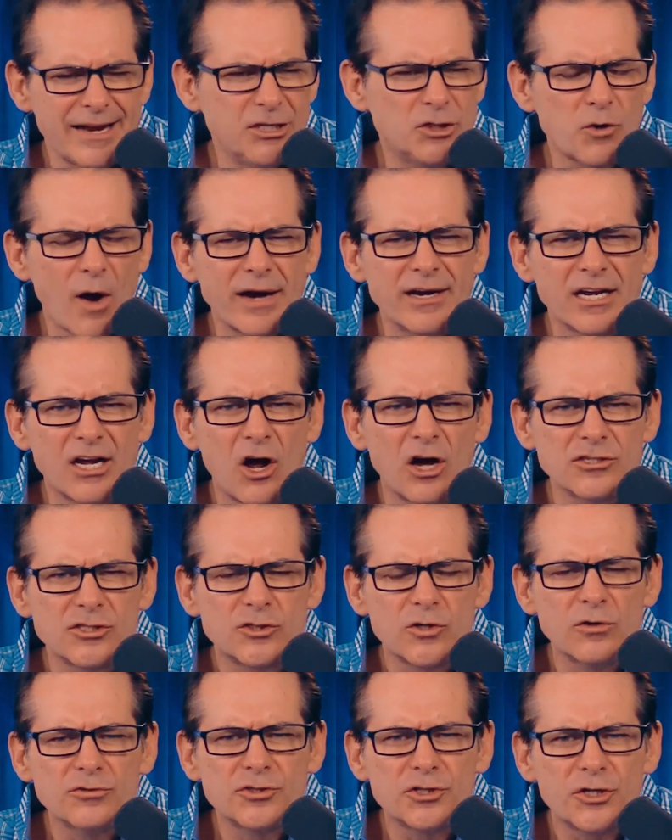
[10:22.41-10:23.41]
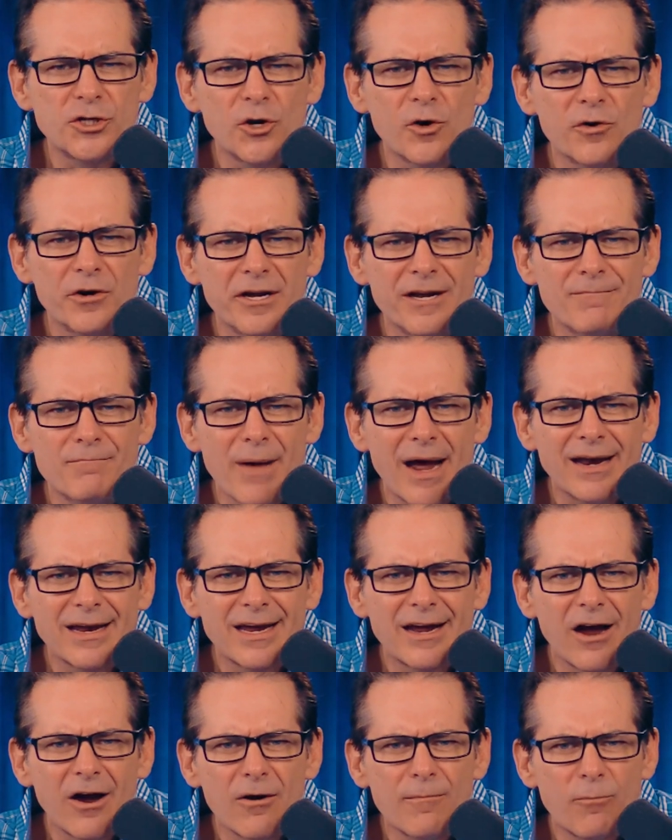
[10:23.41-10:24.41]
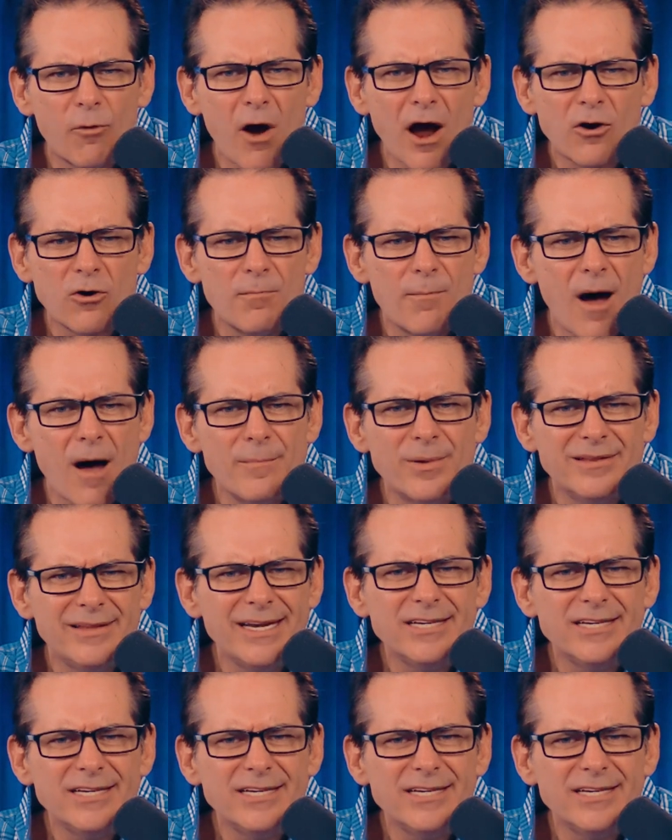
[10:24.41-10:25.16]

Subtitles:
he tried to cut Social Security and Medicare, Barack Obama.